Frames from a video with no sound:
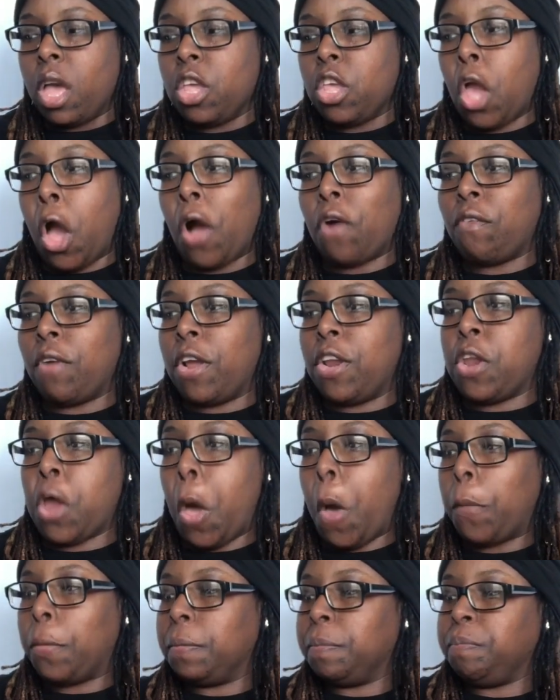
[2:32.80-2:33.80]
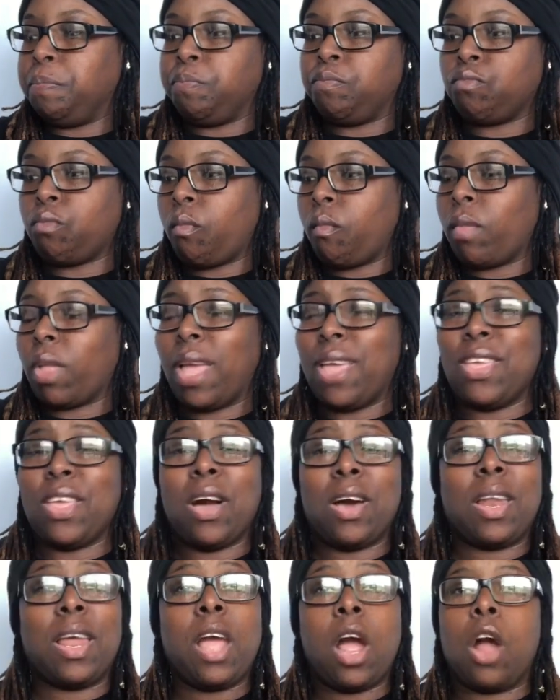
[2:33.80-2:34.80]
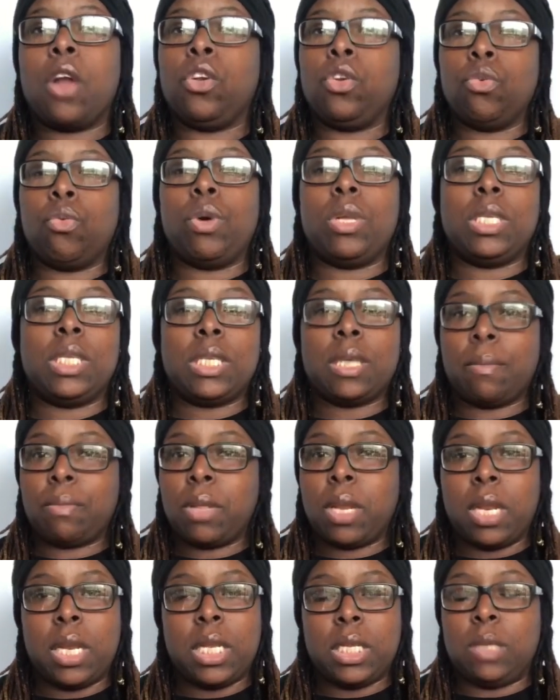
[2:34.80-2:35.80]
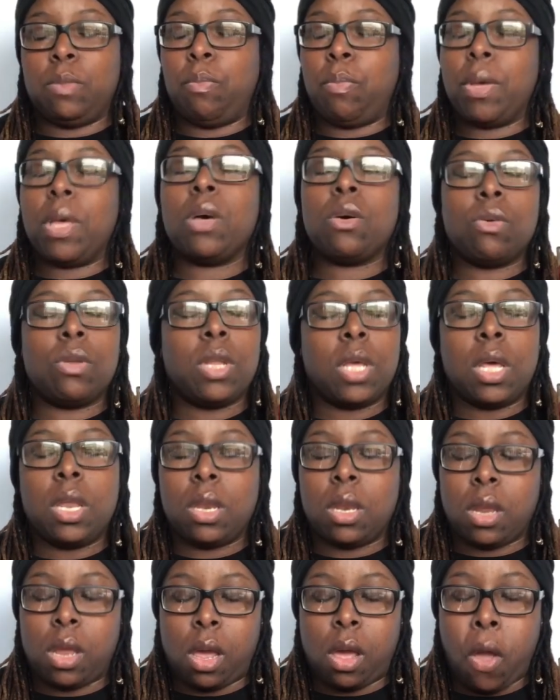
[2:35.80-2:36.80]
Y'all already know. And y'all, they are doing something in this building.